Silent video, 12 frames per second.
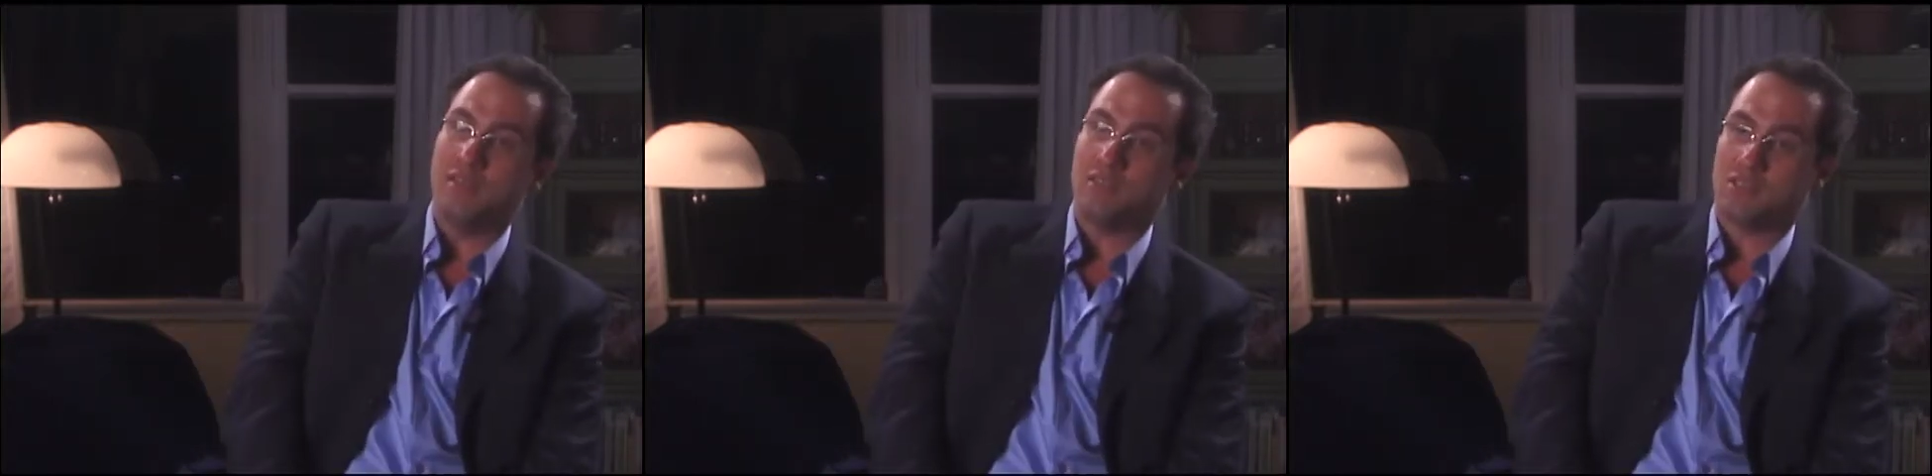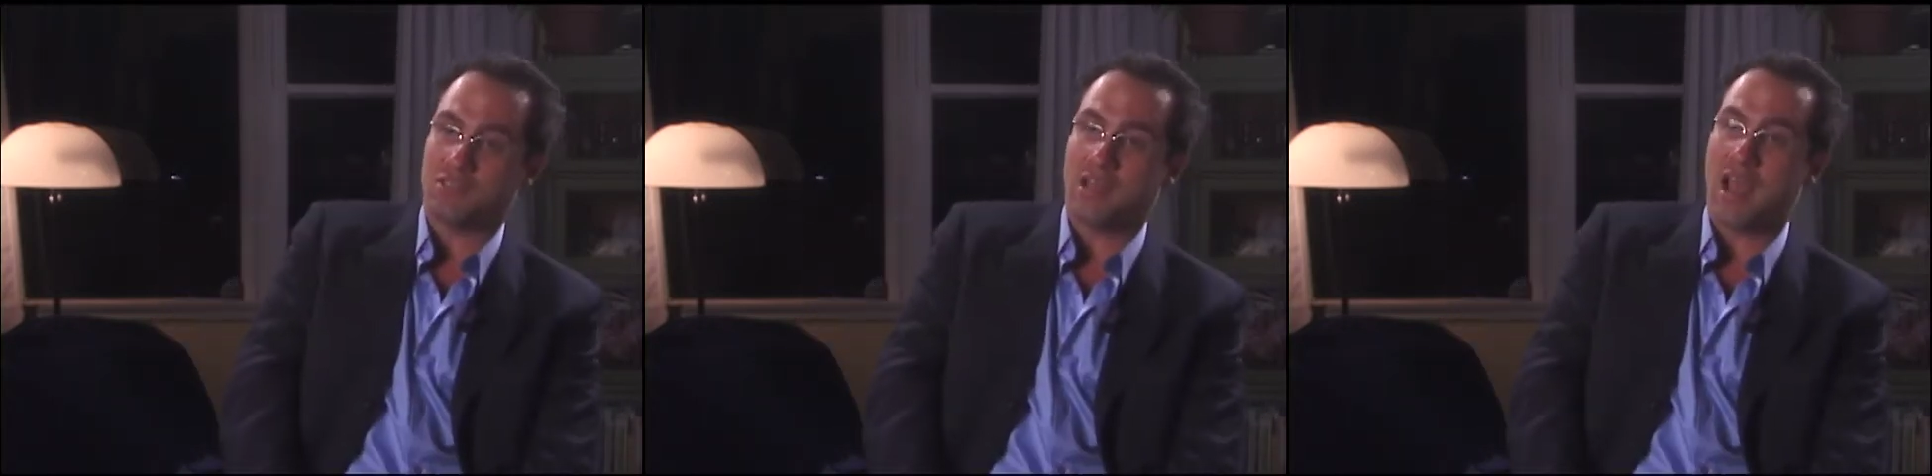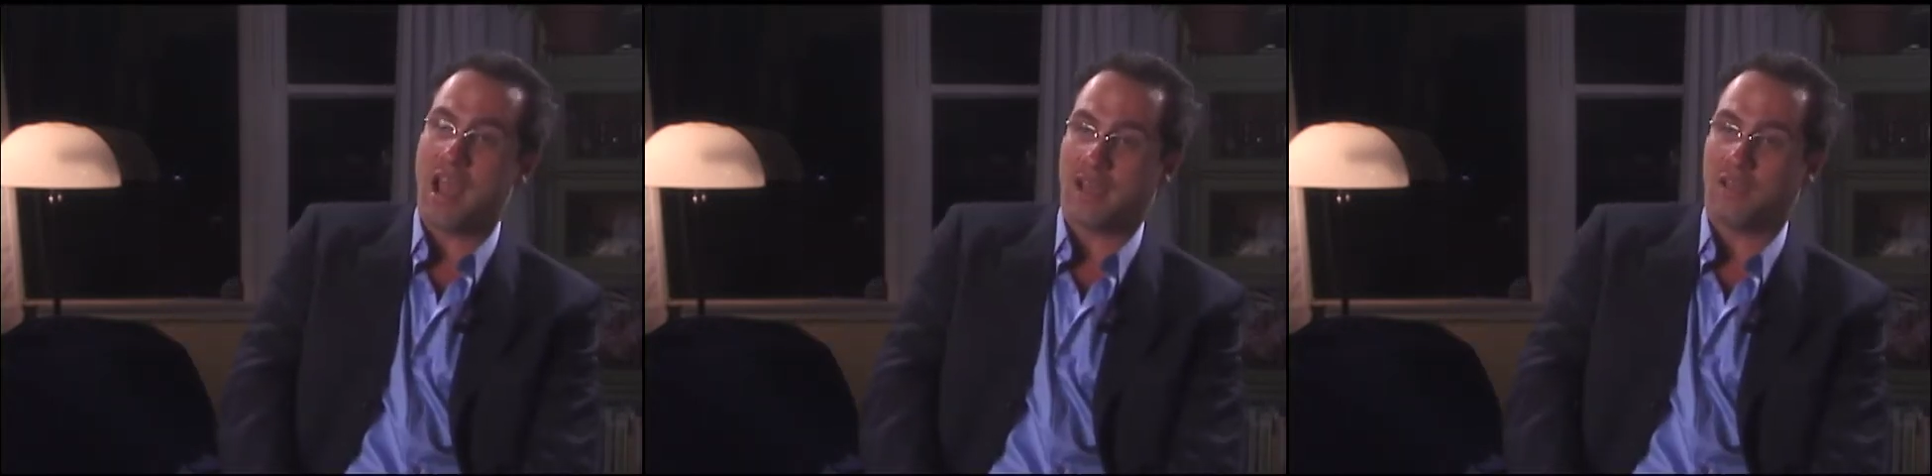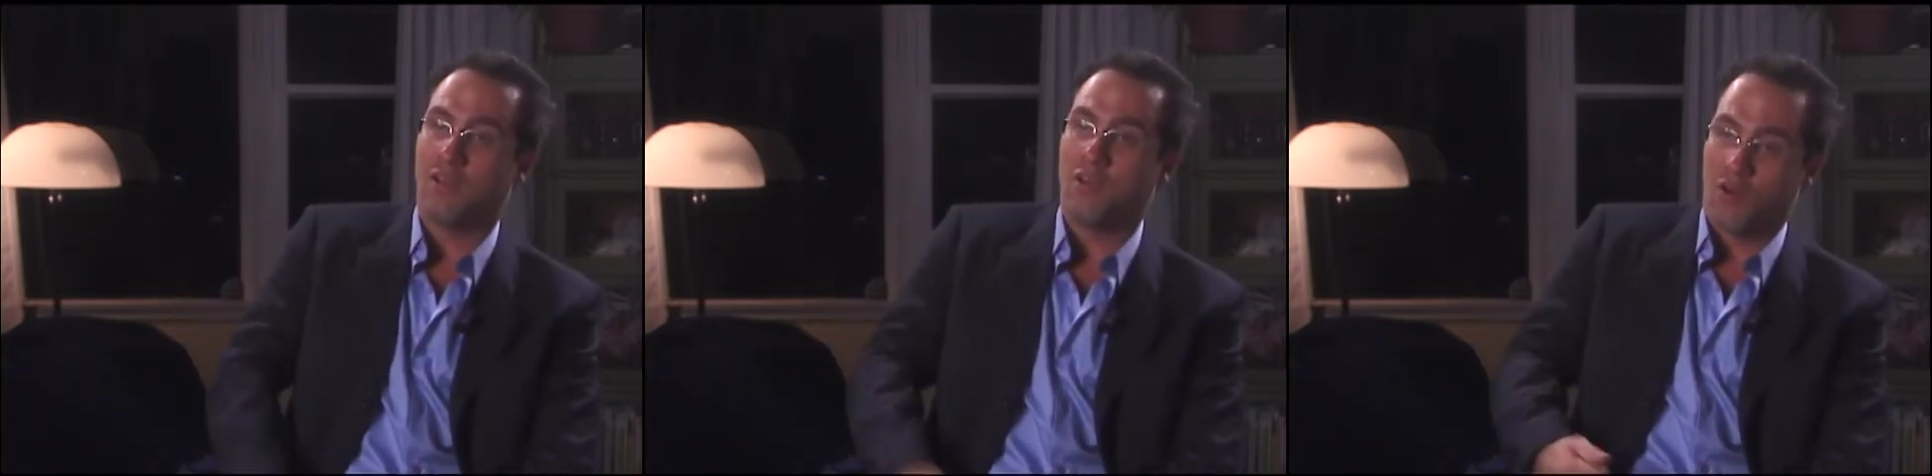his
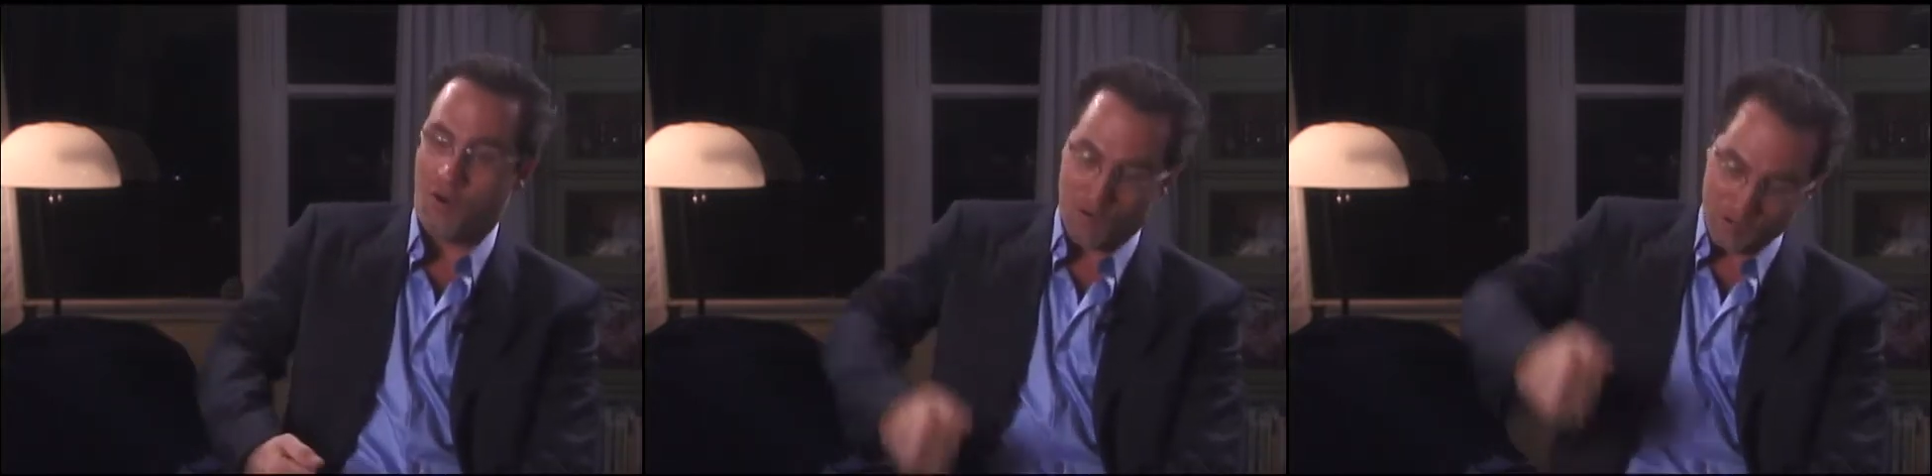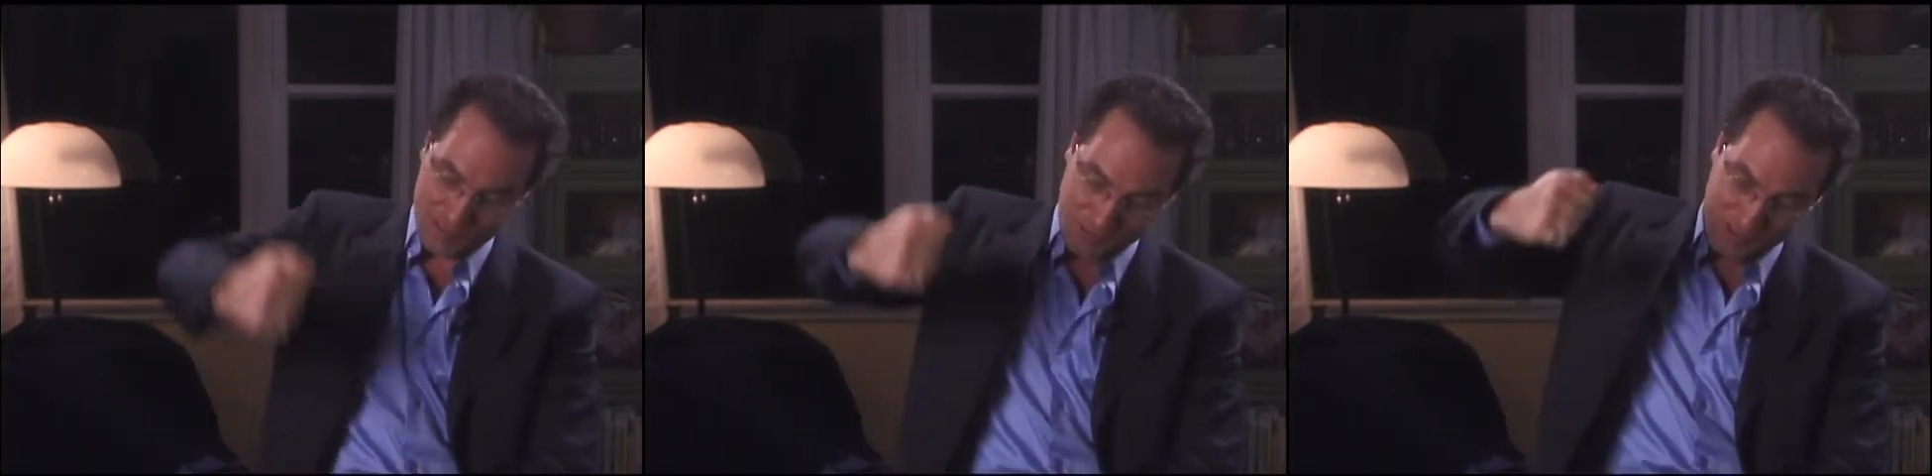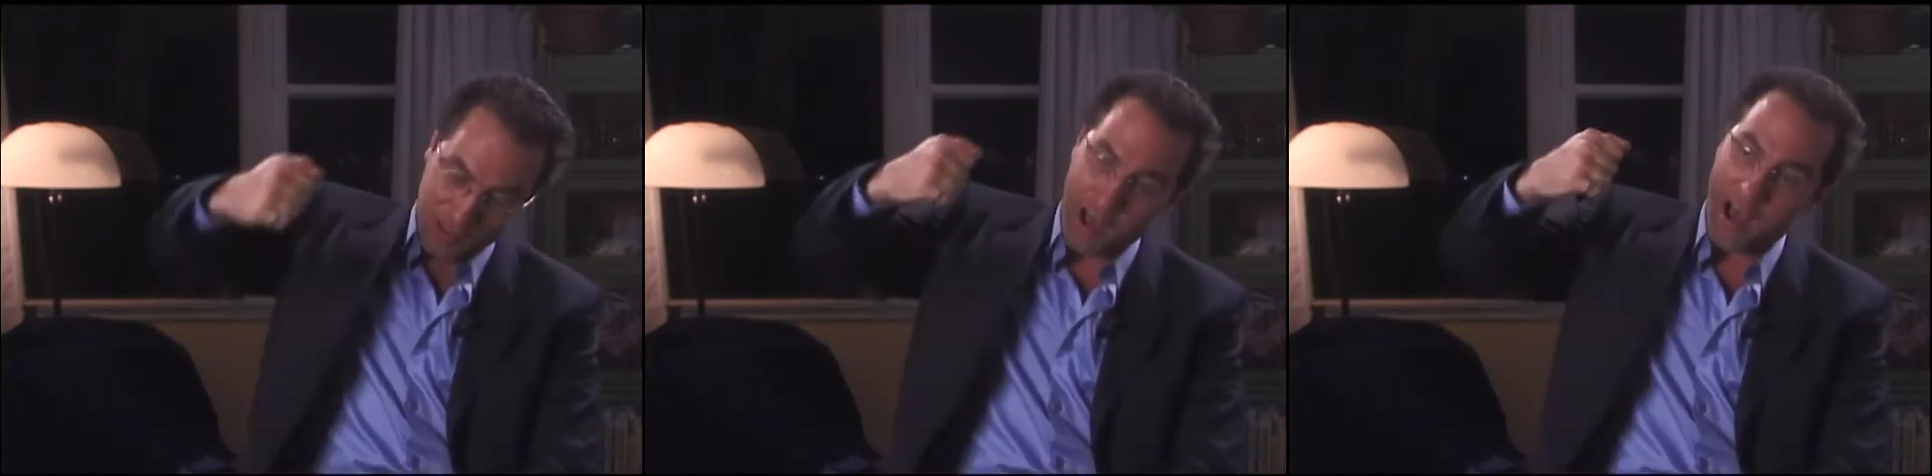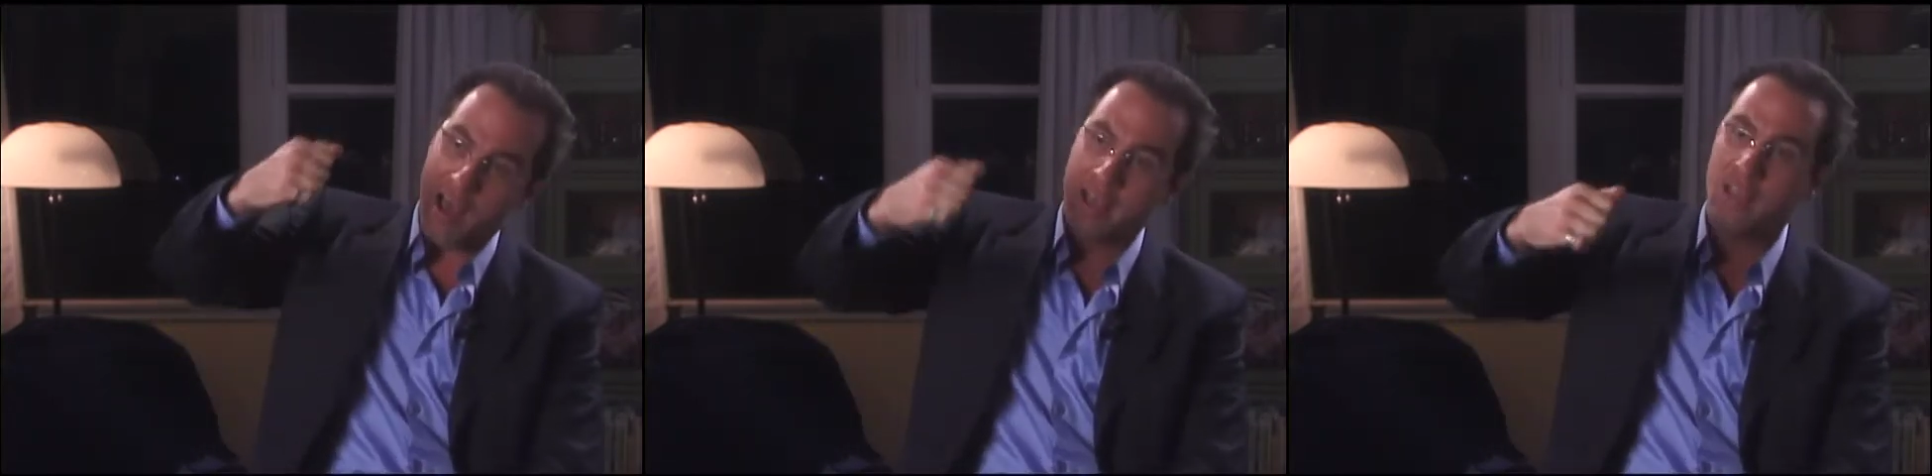sack on his
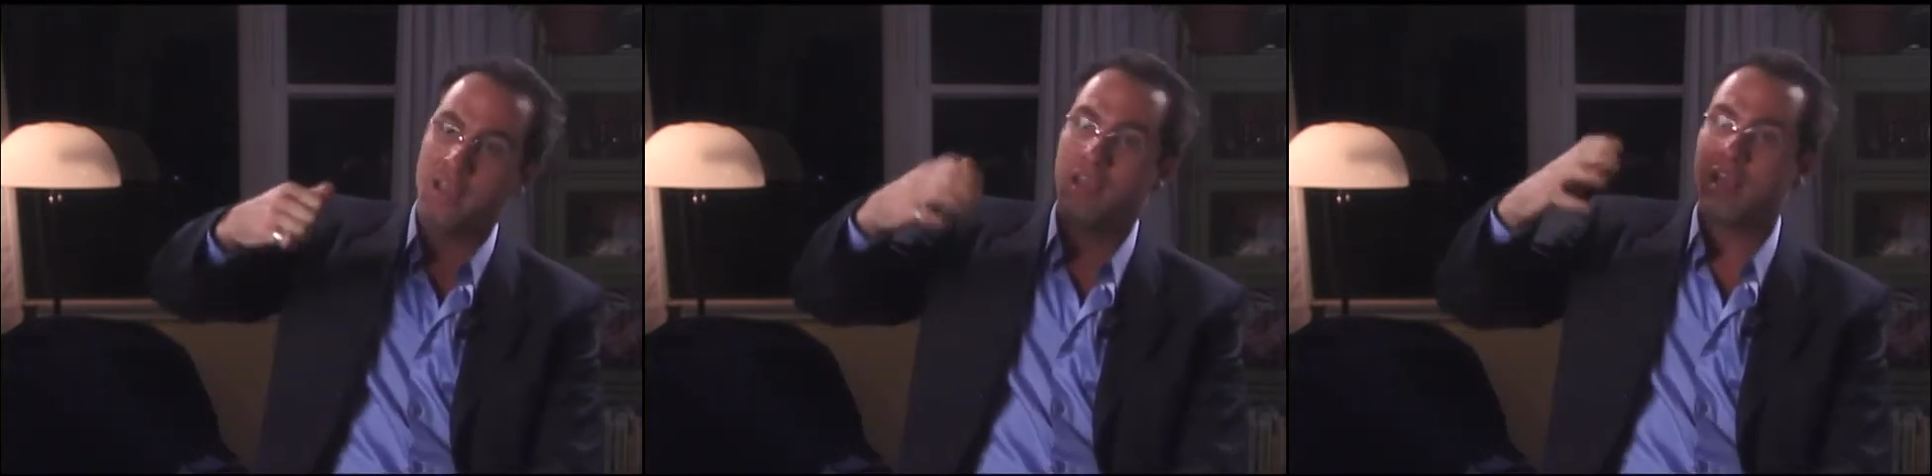thigh.